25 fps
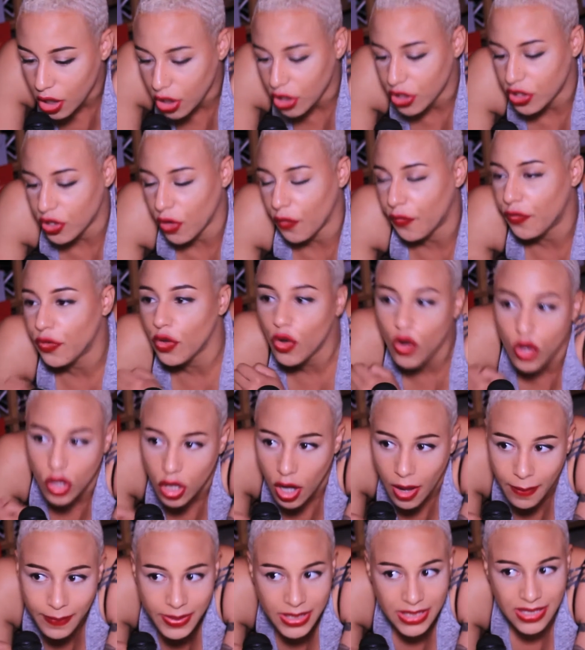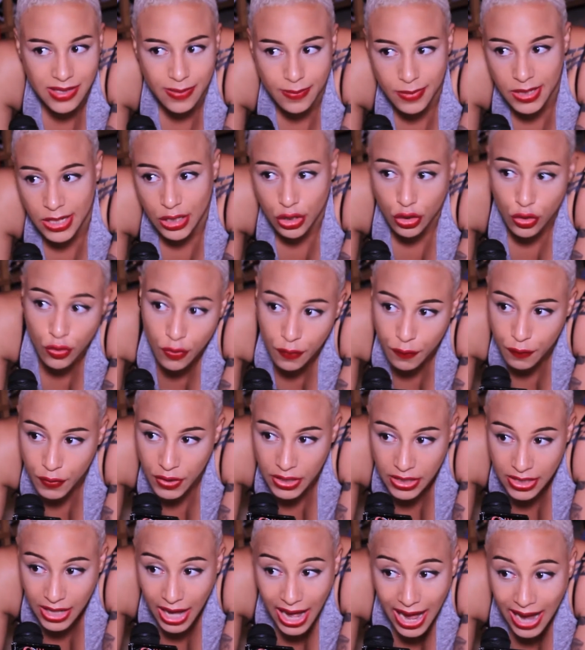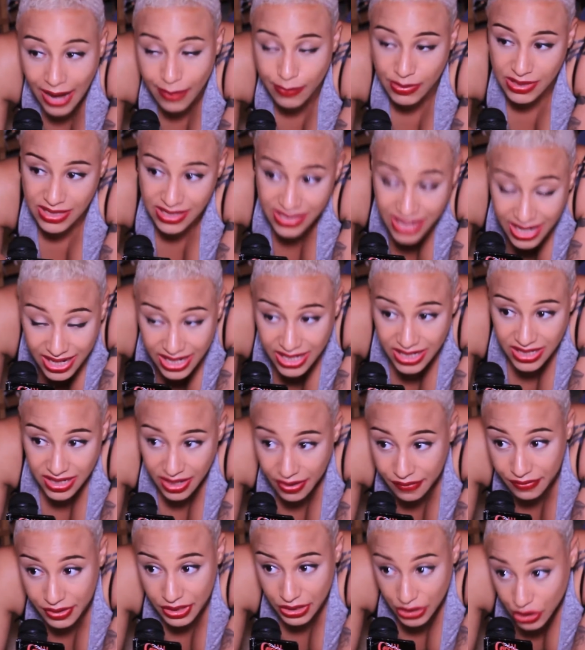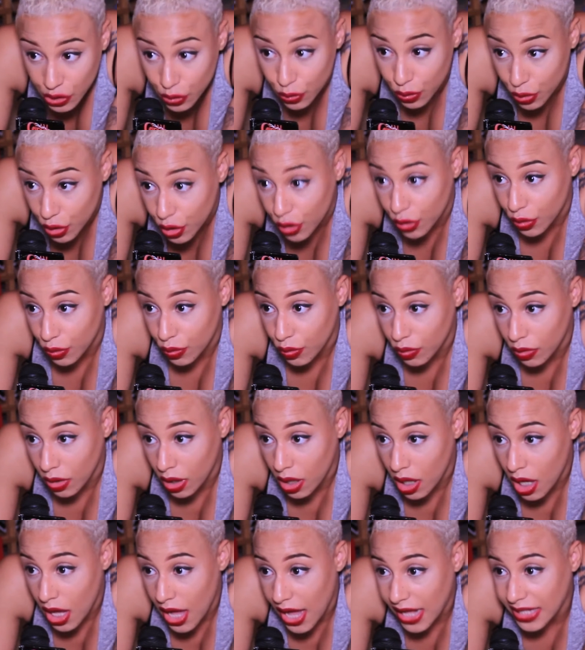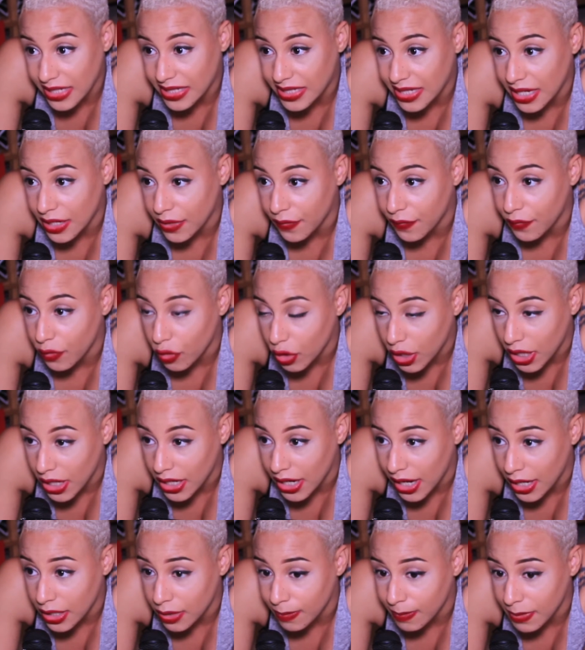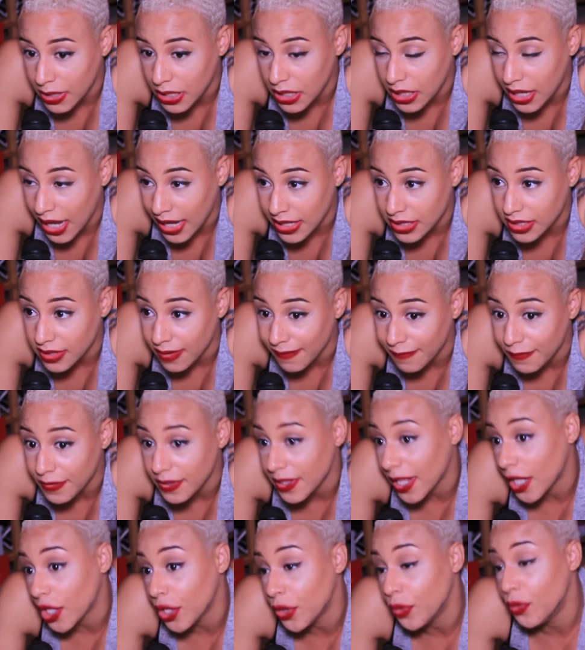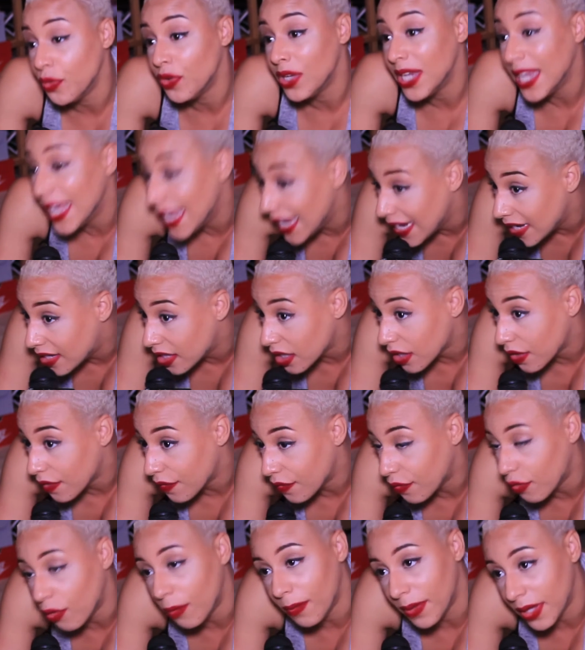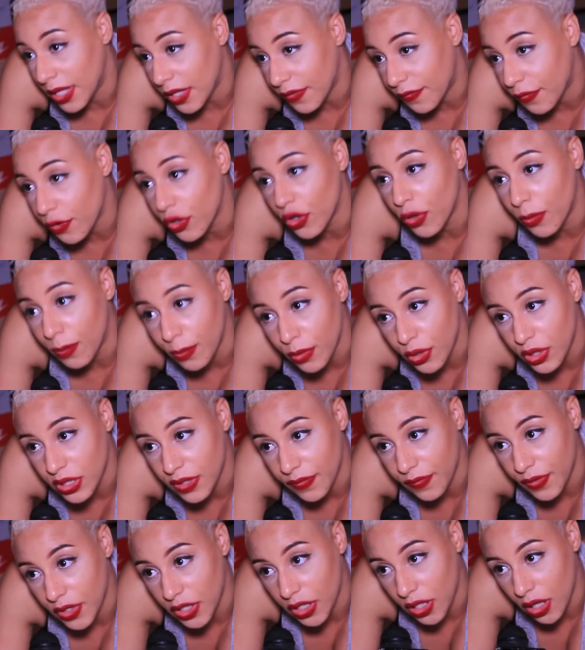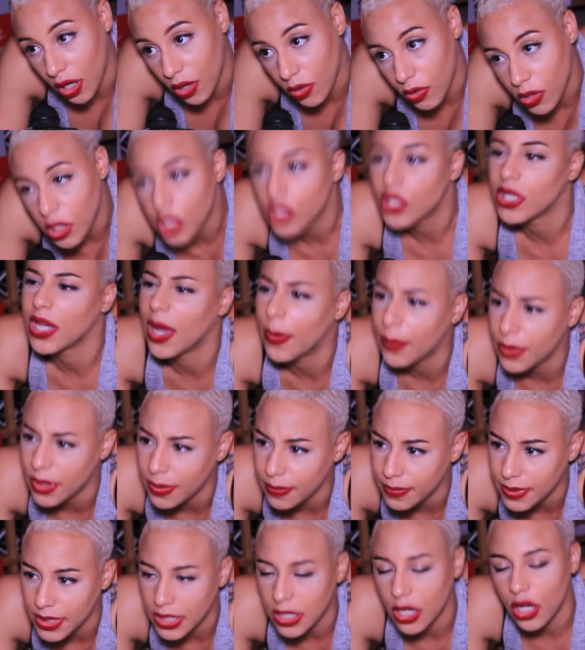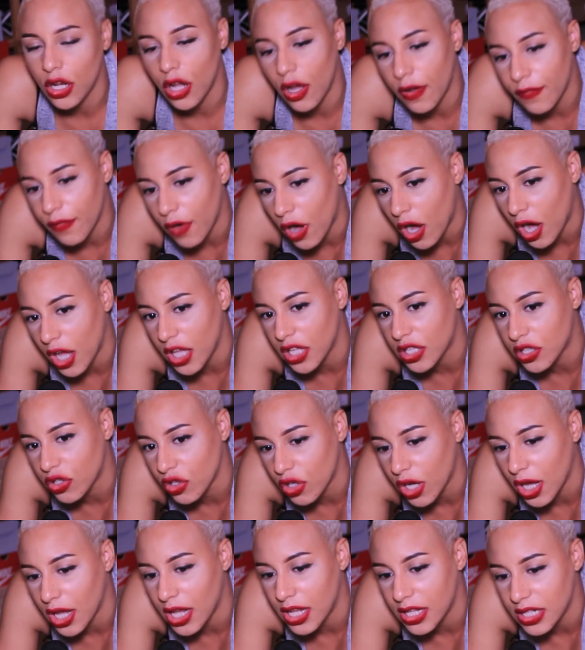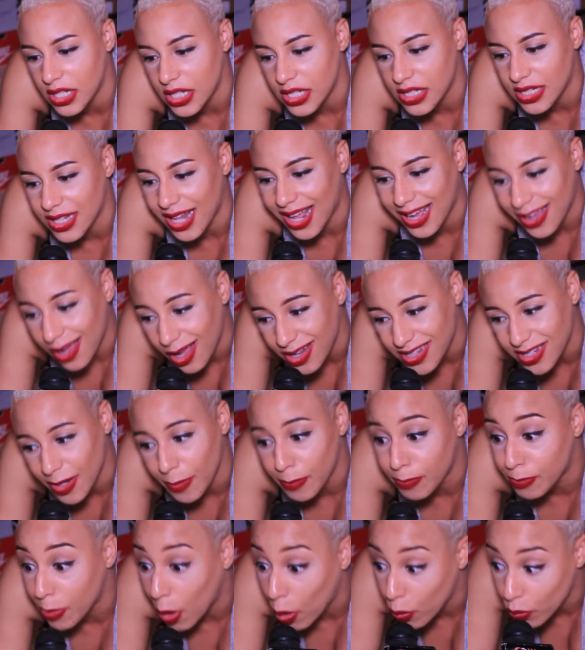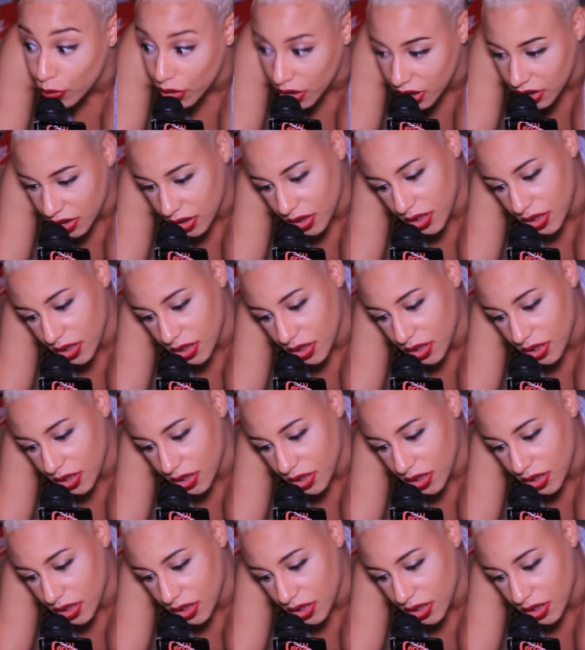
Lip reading: So if you're coming to me and you think that I'm secondary to you, instead of looking at me like something that you need for your music video, do you get what I mean? A lot of artists look at it as like it's a bonus